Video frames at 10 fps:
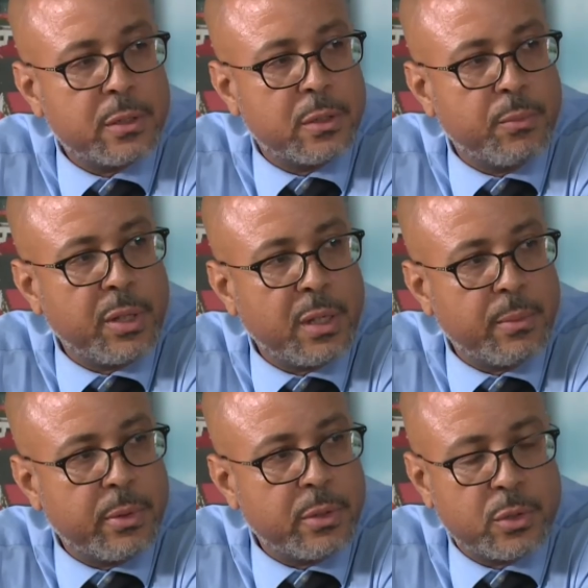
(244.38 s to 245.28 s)
to be
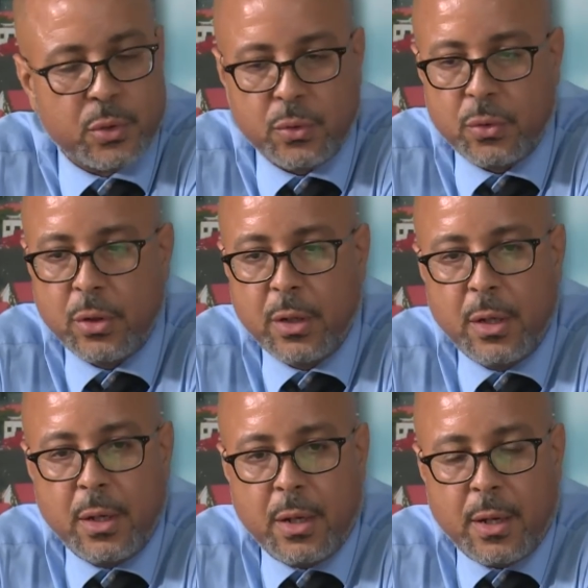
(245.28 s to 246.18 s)
able to
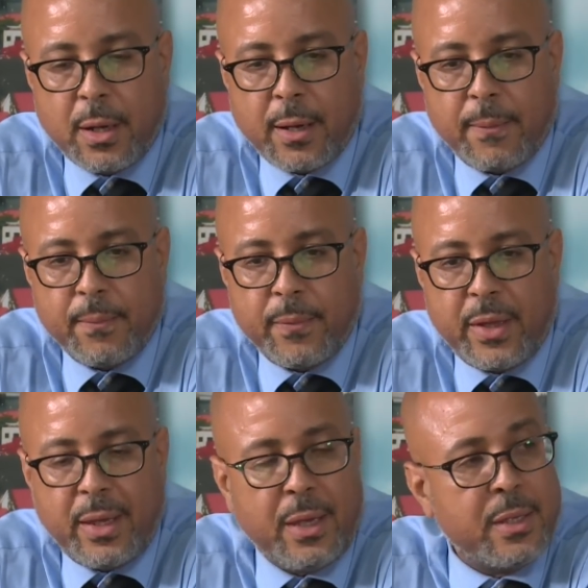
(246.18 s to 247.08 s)

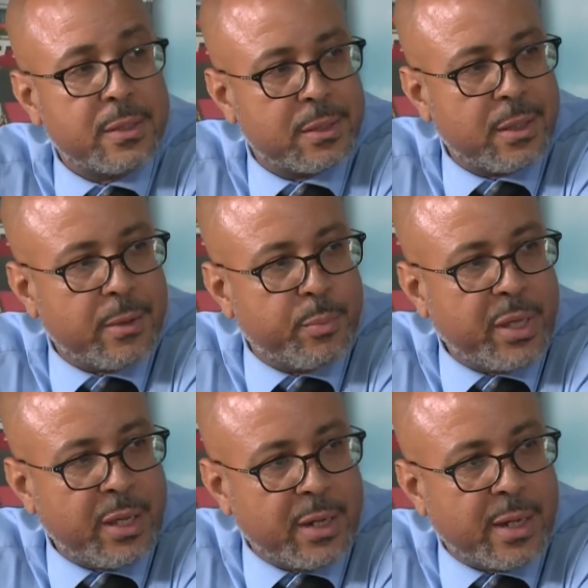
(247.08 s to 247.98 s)
ease their
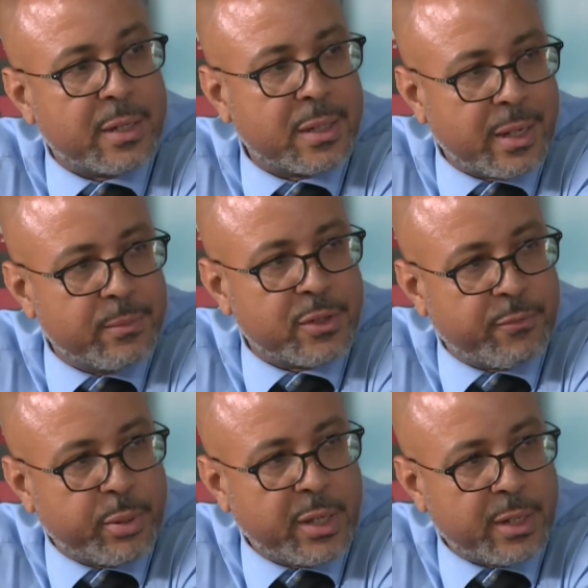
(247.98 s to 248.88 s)
pain at times of
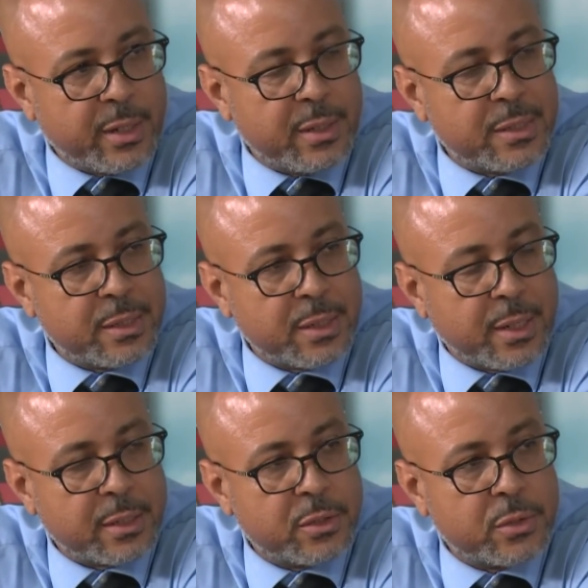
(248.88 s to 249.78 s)
pain. And this is an
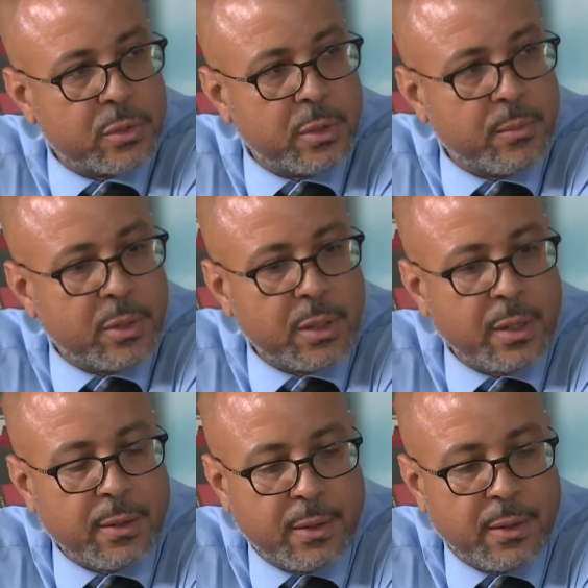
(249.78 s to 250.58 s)
extremely